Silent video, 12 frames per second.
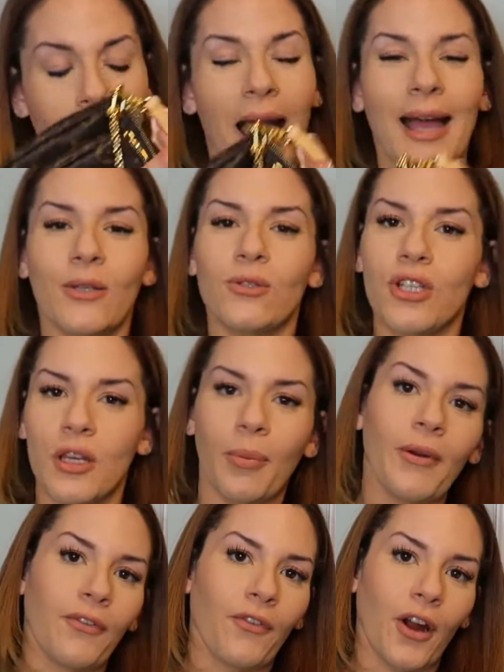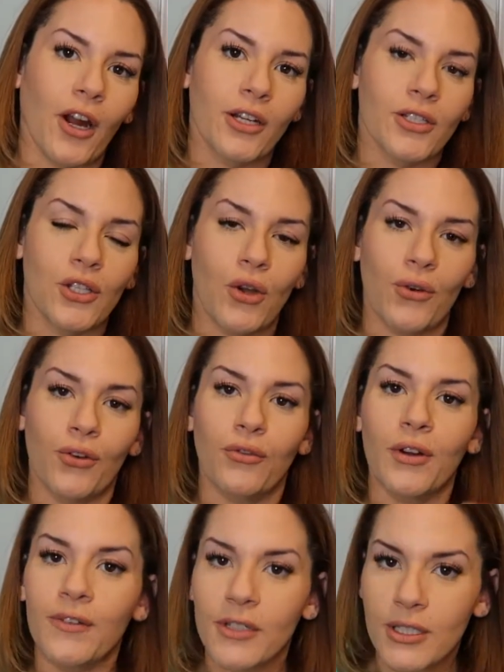I usually prefer to go to
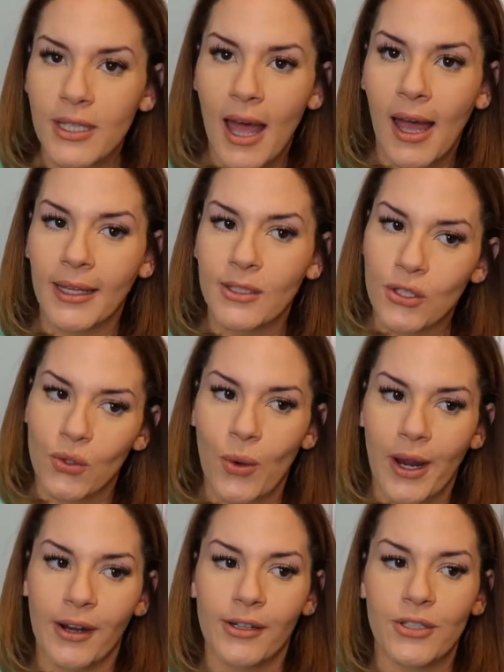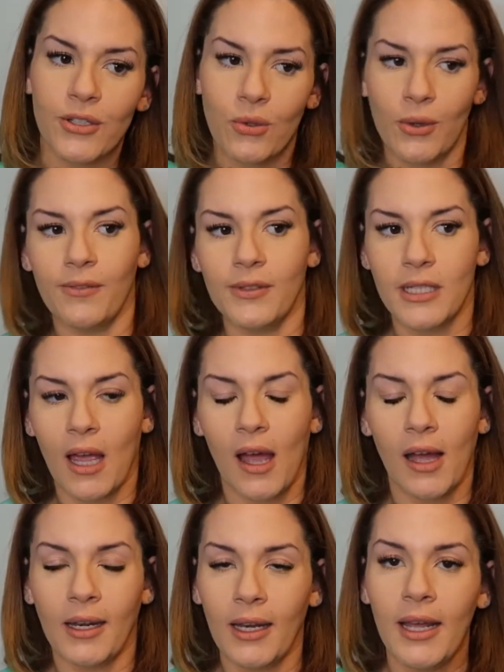Riverside, Squares, Louis
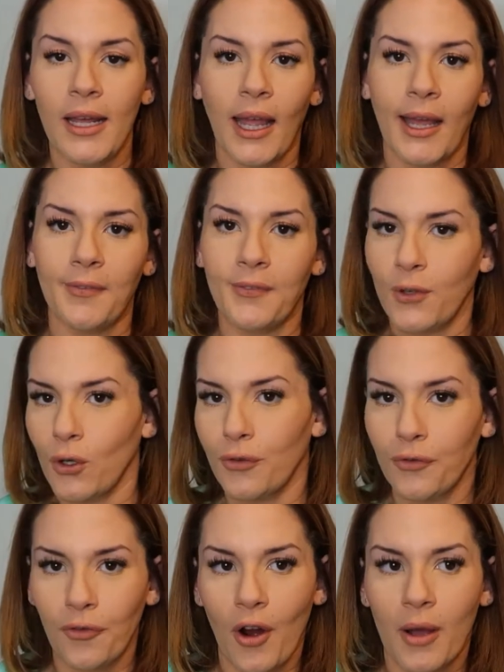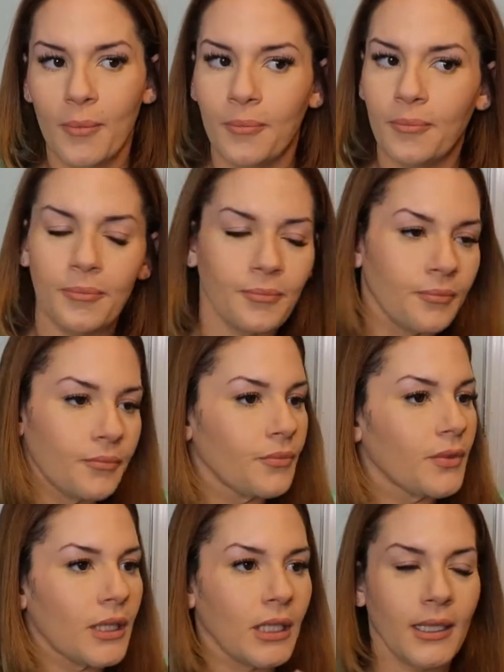Vuitton. If you're from
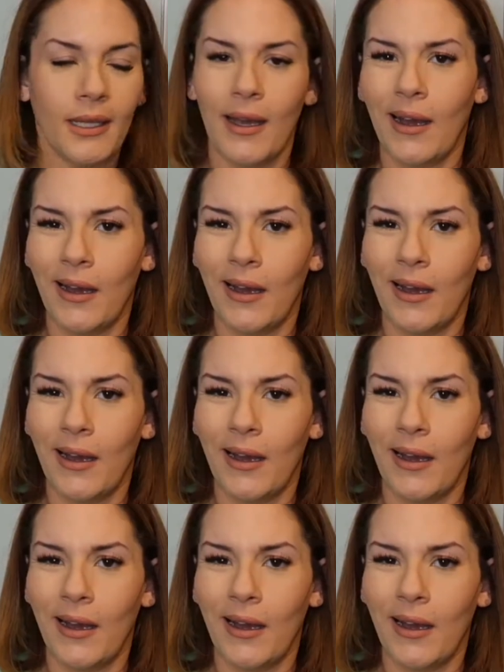the